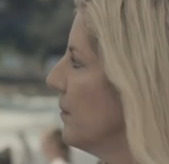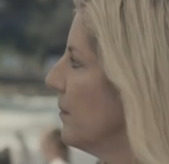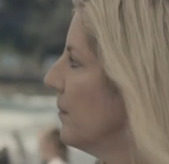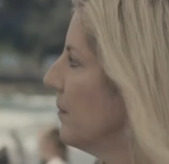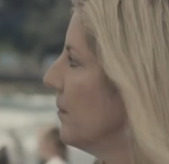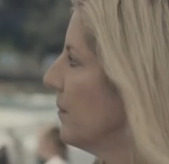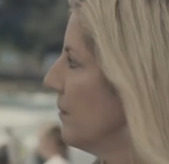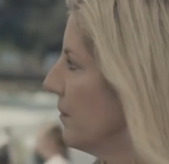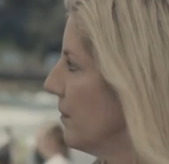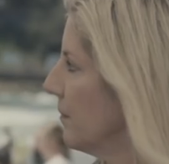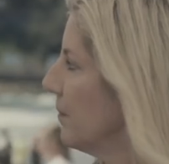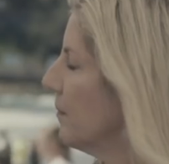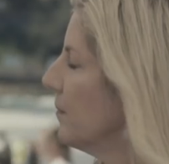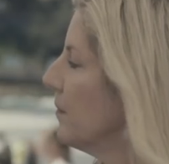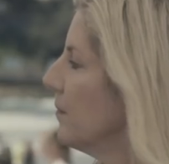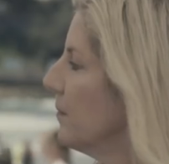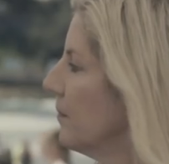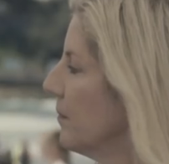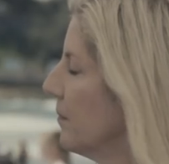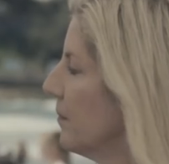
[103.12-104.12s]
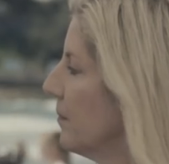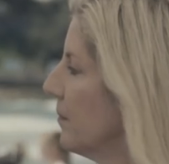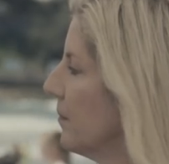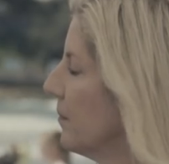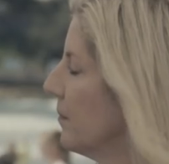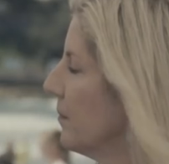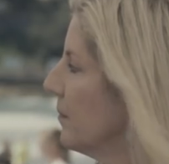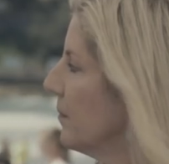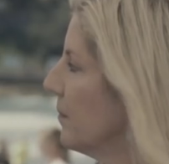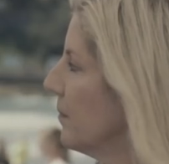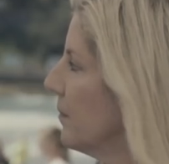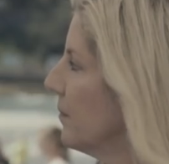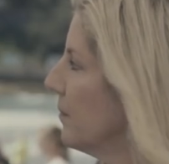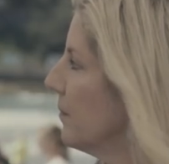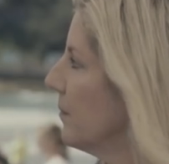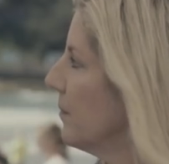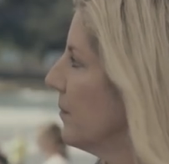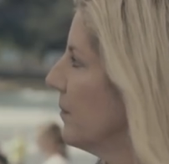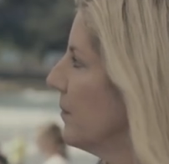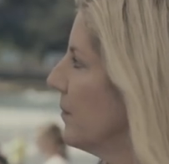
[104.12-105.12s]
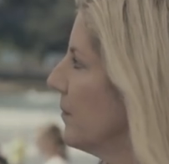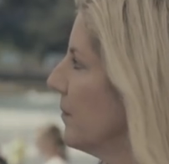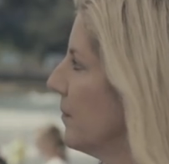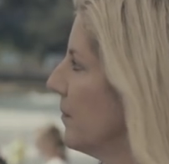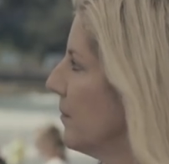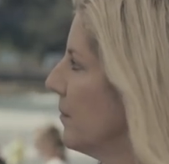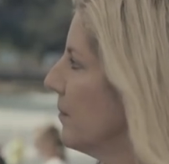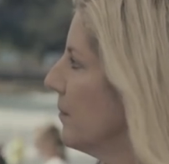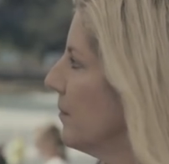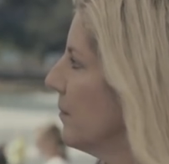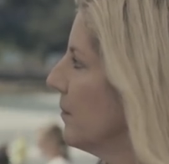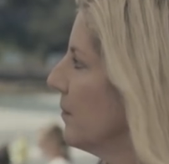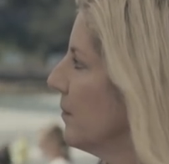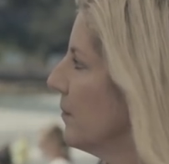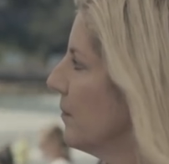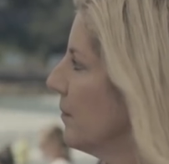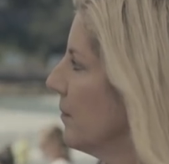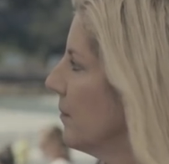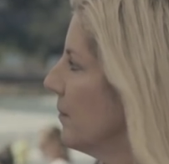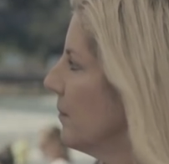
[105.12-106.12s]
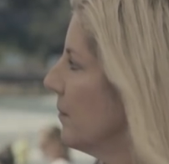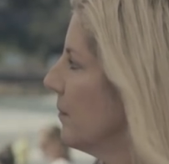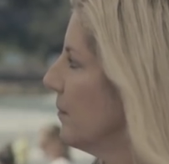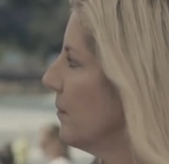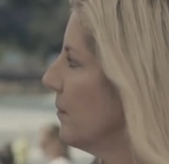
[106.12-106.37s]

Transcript: (silent)